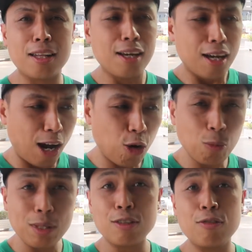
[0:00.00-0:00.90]
that I
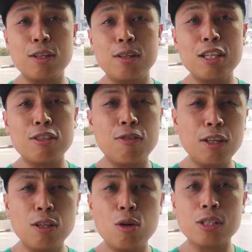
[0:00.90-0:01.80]
hope this, vid this
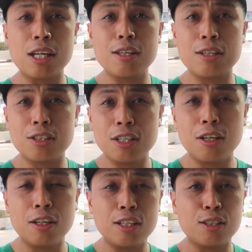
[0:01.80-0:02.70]
videos and this
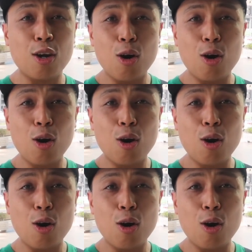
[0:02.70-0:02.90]
series